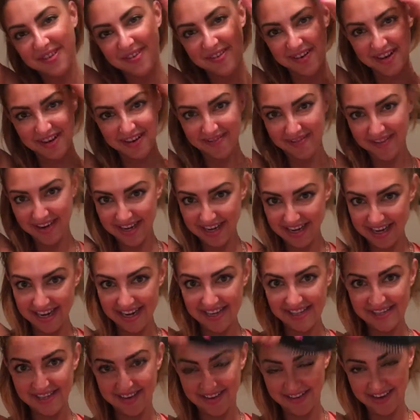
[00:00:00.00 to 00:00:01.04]
what it
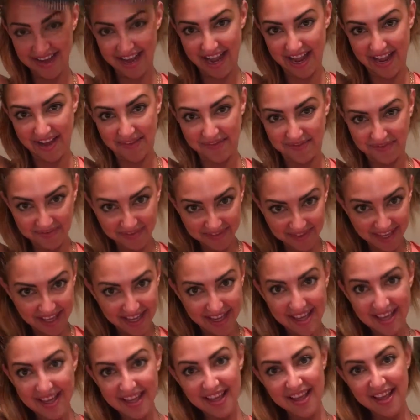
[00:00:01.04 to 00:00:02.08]
is. Okay.
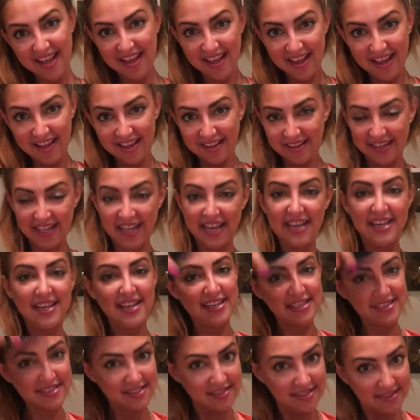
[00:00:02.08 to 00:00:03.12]

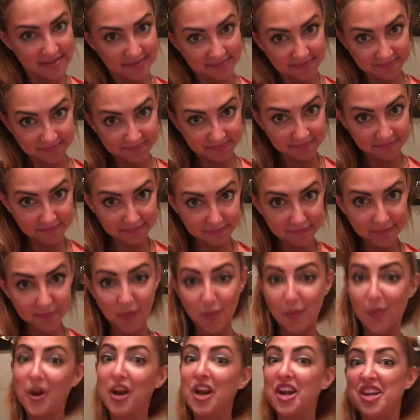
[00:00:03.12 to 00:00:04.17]
Ladies,
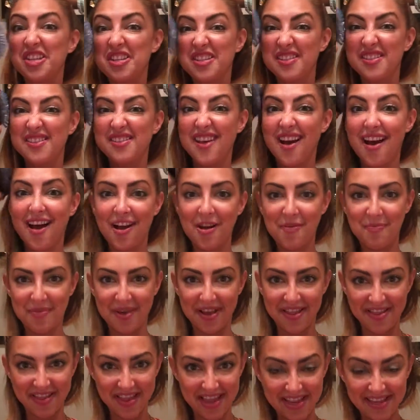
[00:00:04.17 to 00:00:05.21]
we're gonna sock
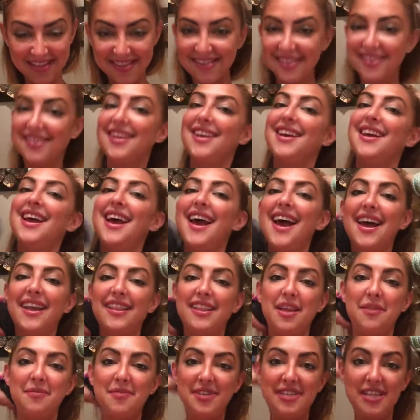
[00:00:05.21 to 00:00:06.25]
bun this. And
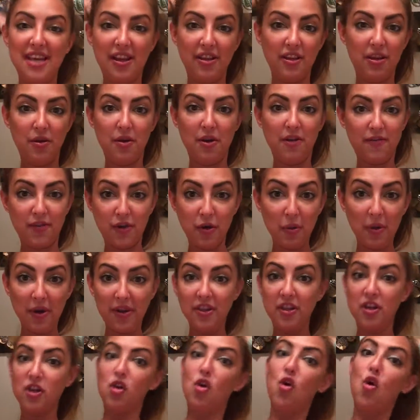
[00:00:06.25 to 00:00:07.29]
let me tell you, if you are
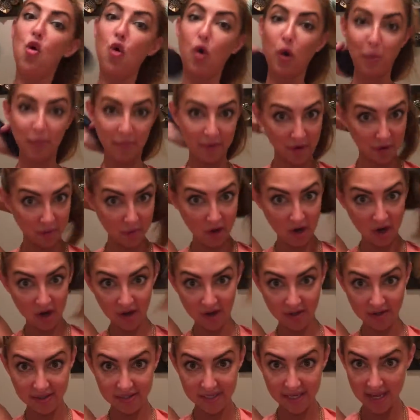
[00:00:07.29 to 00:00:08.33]
in the corporate
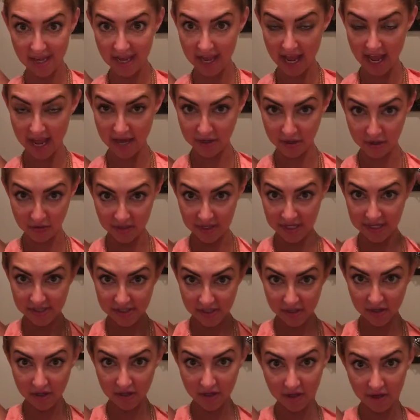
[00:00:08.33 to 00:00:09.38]
world and you need
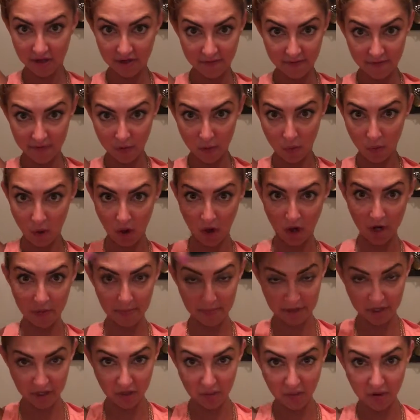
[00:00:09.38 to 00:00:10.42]
to look good for work,
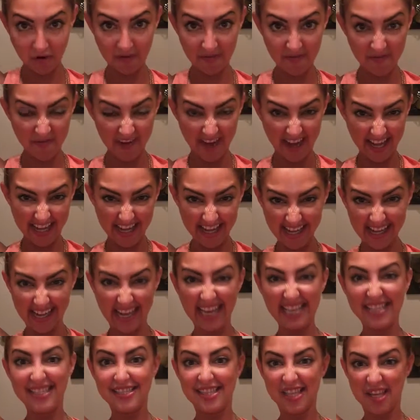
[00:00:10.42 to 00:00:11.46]
but you are fighting
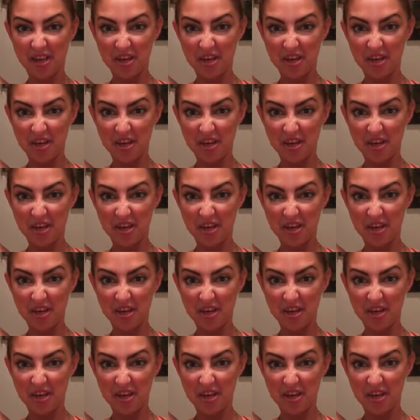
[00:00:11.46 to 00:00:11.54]
against the